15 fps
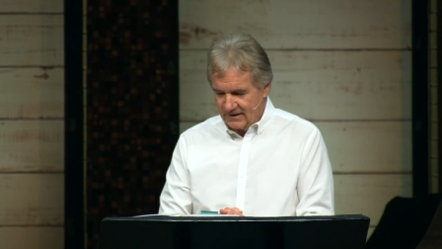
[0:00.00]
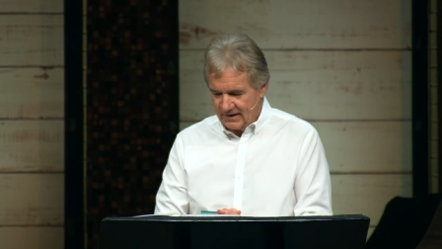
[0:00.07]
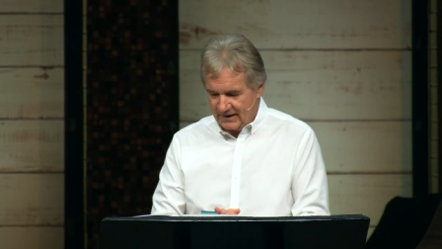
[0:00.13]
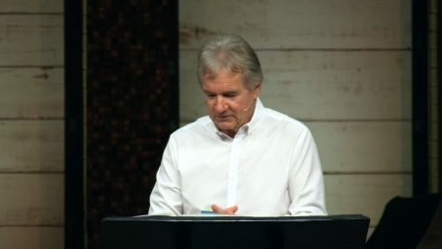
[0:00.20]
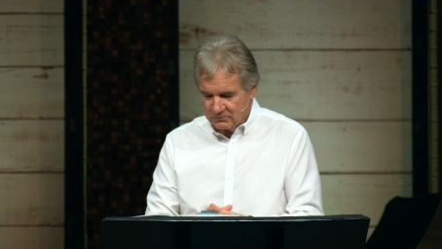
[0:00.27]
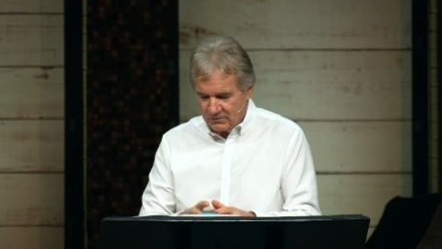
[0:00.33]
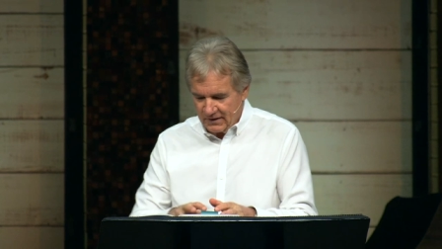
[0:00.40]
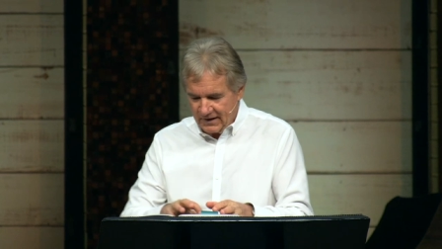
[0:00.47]

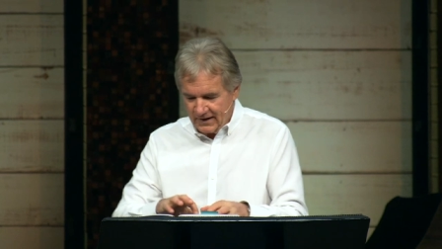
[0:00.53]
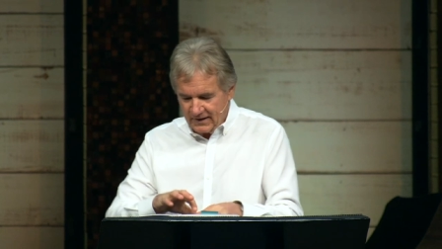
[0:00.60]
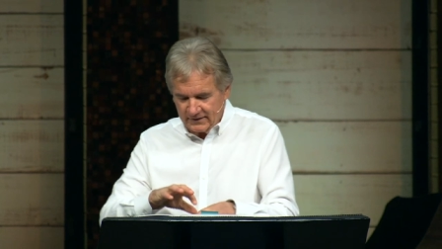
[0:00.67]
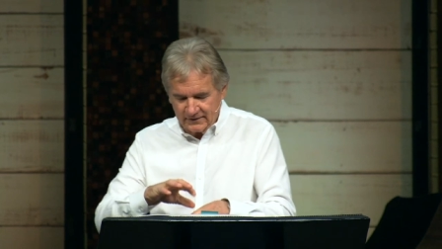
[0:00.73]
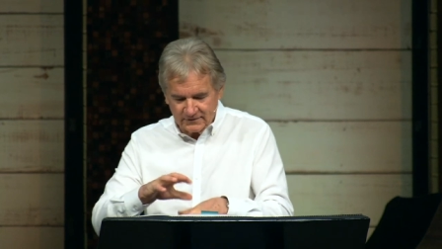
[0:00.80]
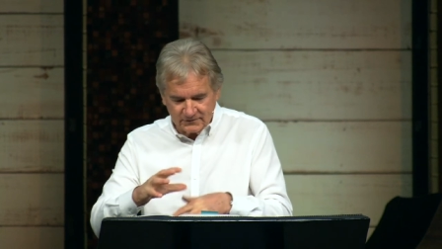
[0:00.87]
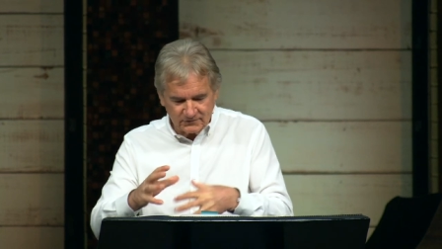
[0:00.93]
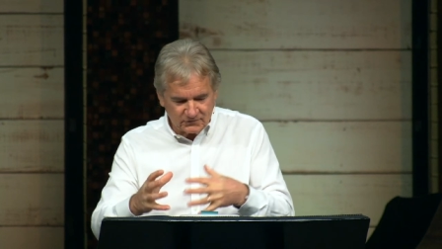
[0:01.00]

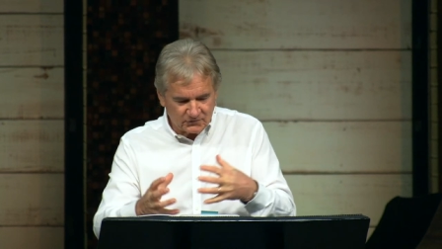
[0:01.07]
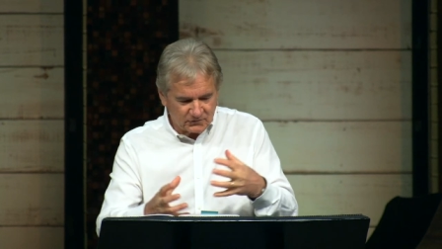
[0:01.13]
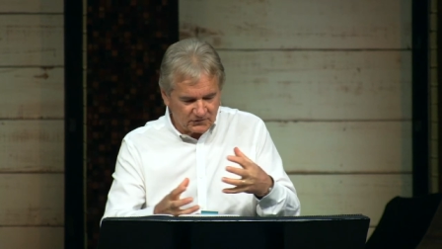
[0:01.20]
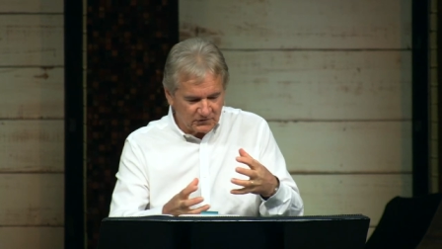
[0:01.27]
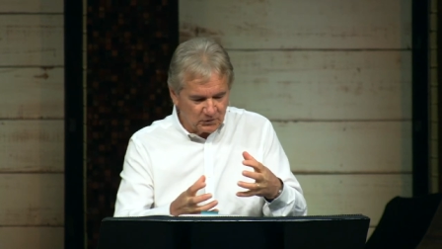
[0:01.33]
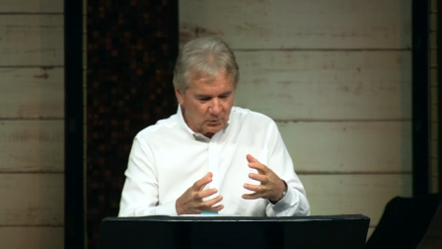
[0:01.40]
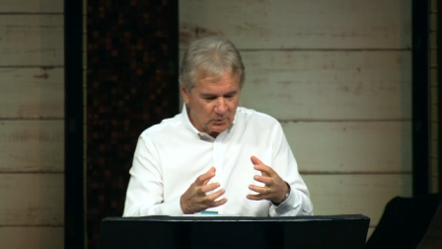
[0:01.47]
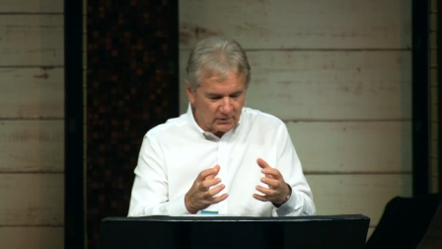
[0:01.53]
Iran is
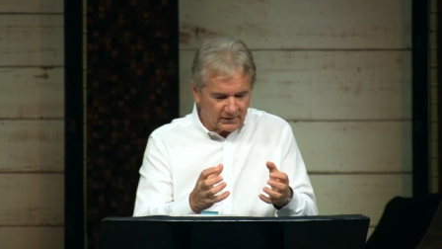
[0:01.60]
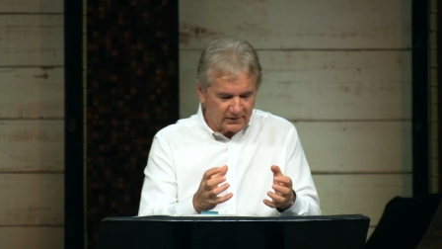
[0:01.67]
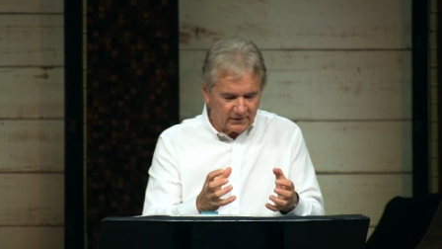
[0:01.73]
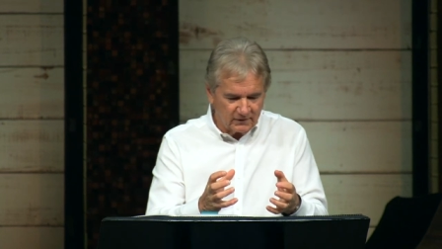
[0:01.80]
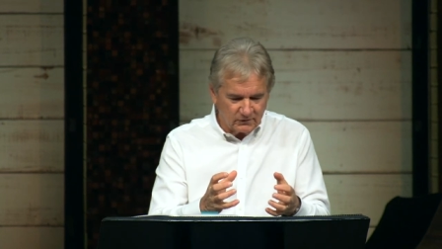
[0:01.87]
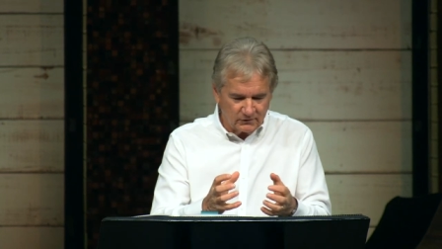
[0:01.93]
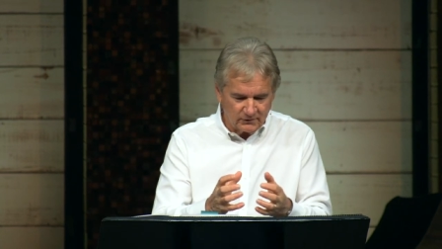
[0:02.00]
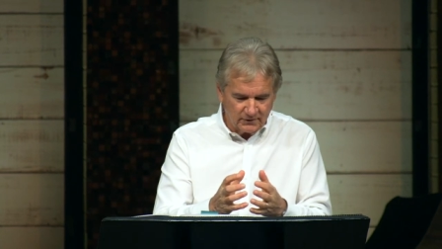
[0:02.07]
still
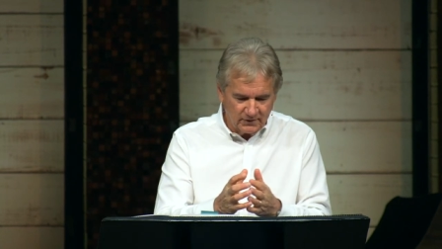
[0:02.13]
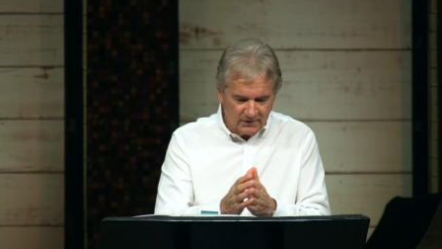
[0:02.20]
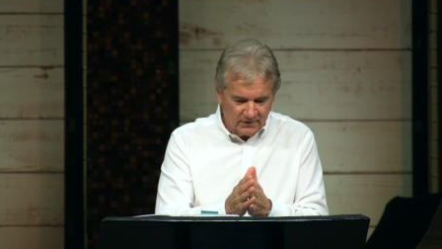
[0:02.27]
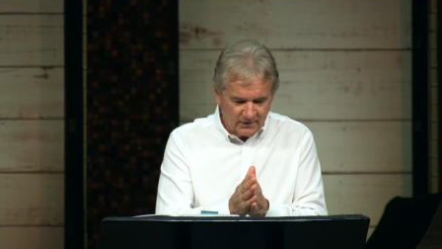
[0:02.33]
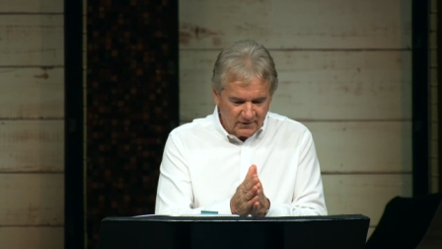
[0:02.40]
working on